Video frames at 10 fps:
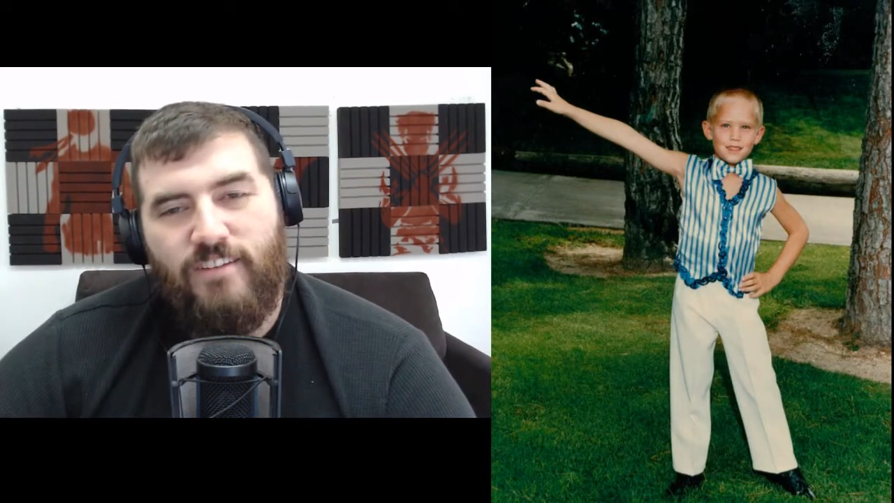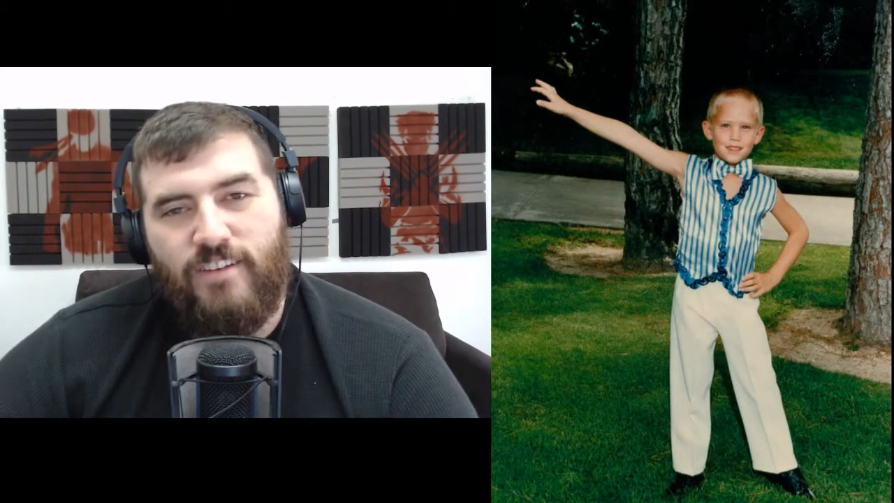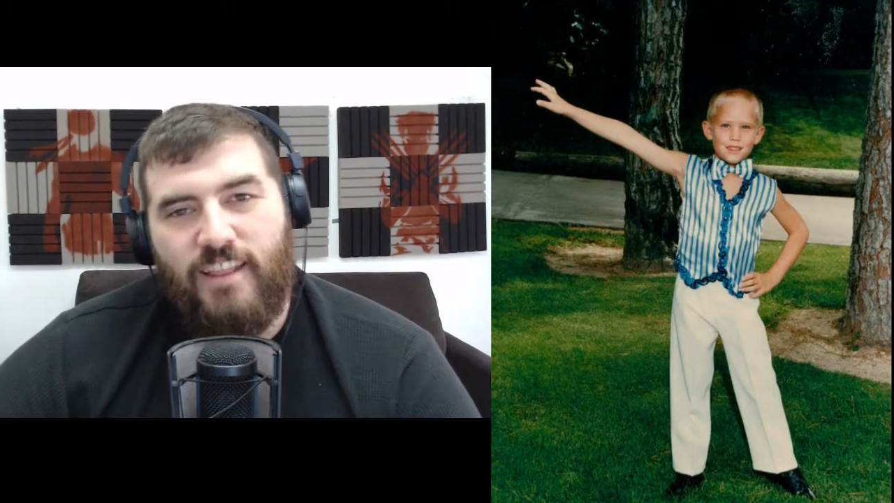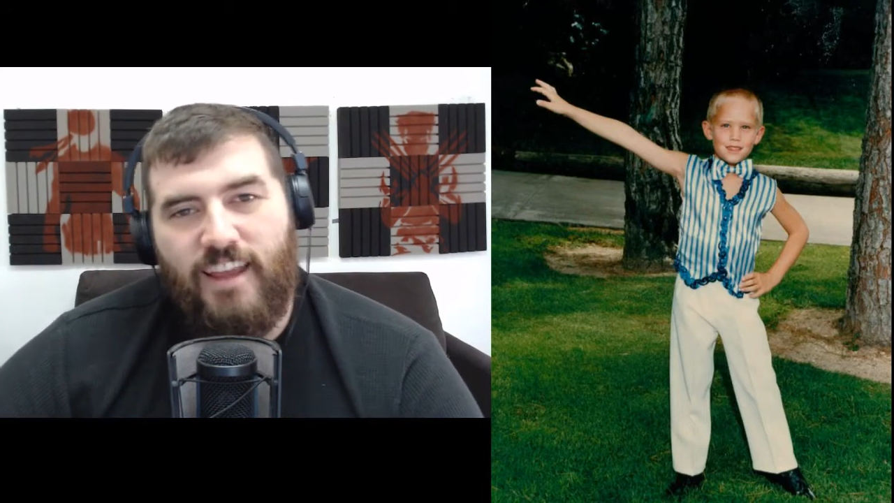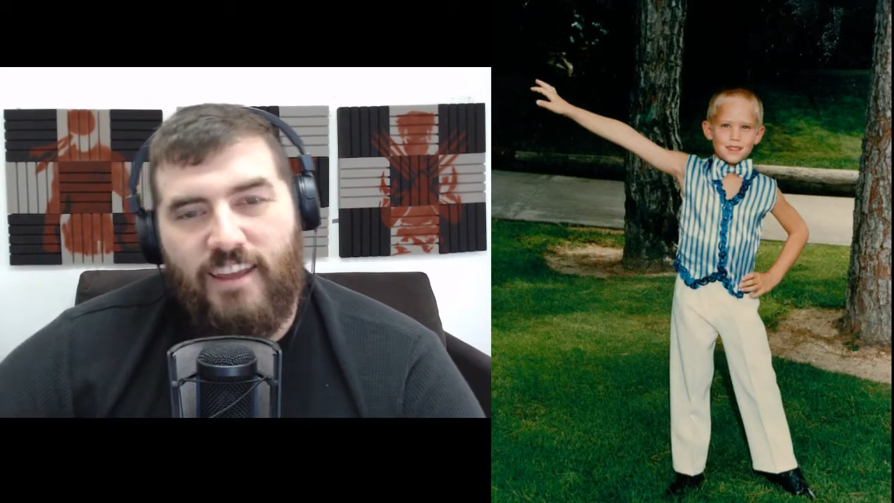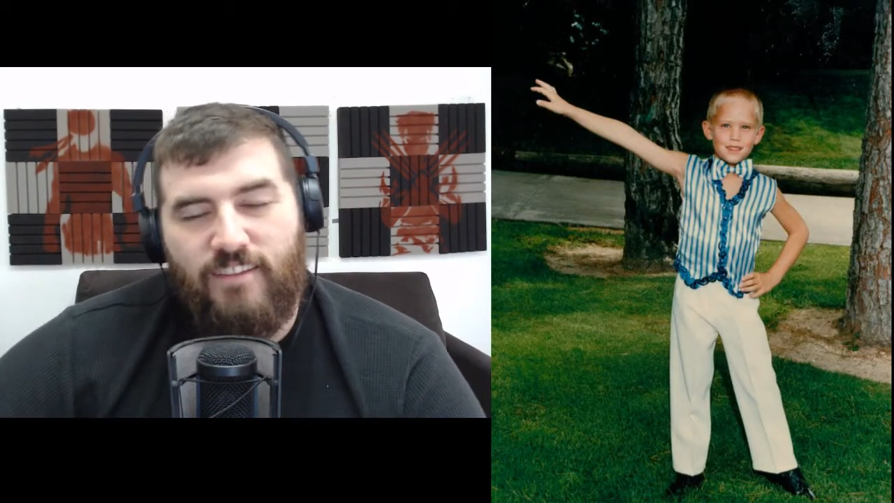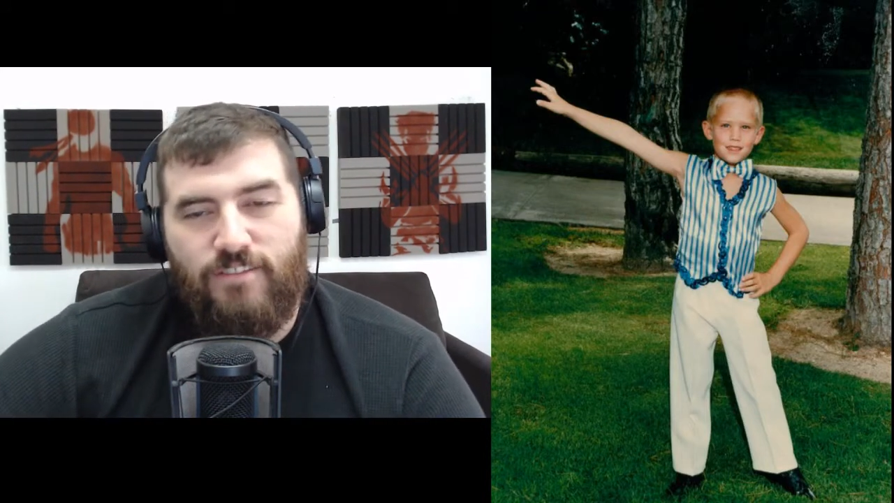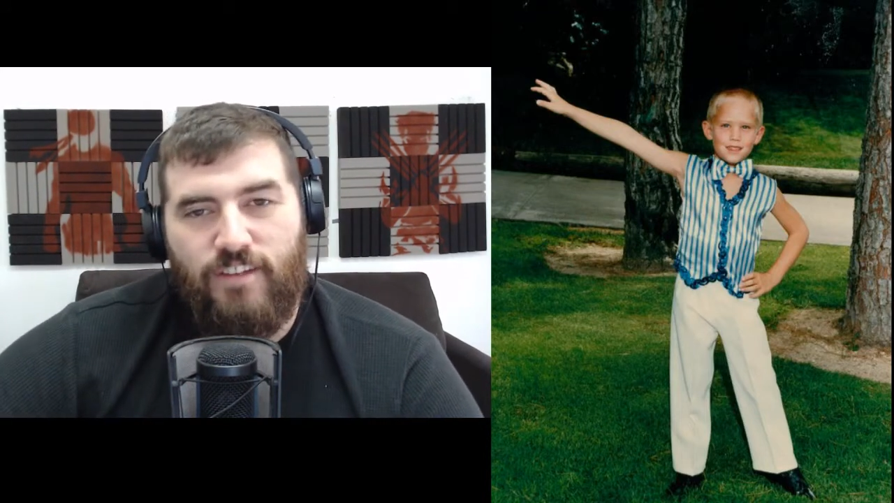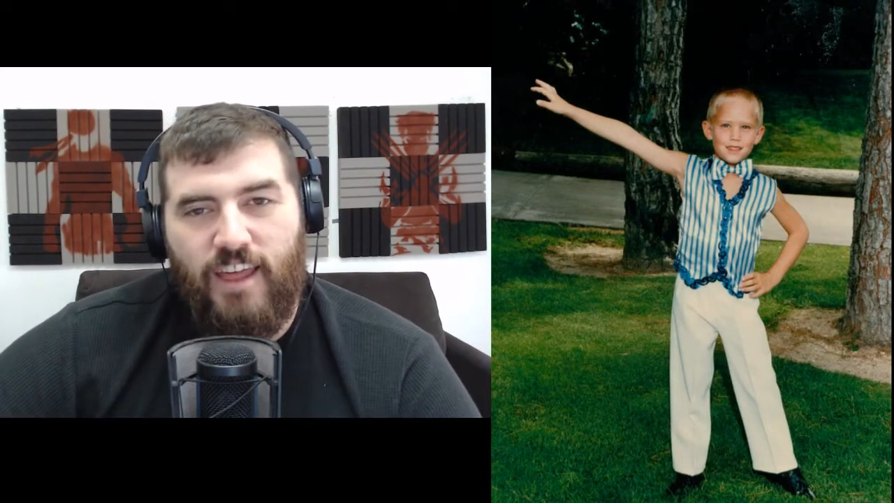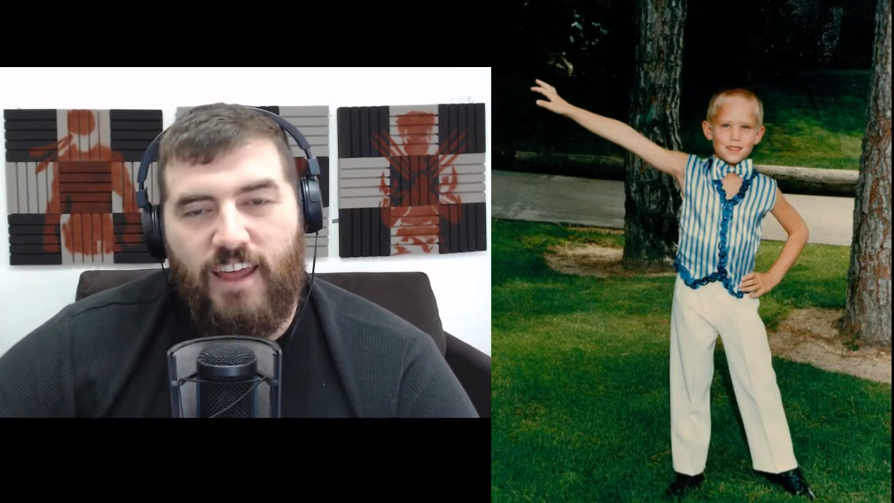even like it
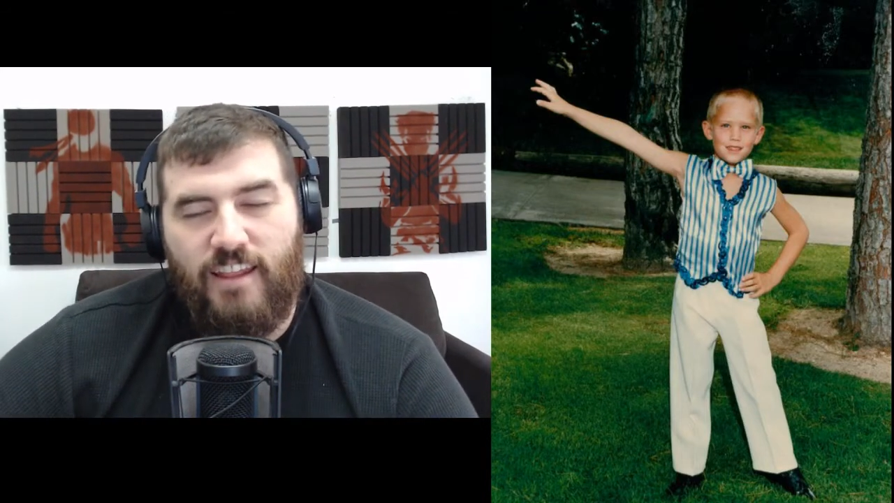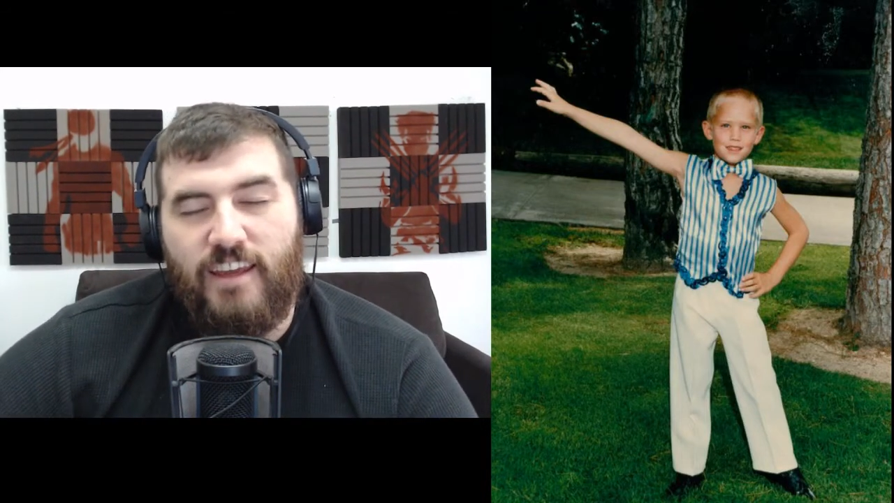for that.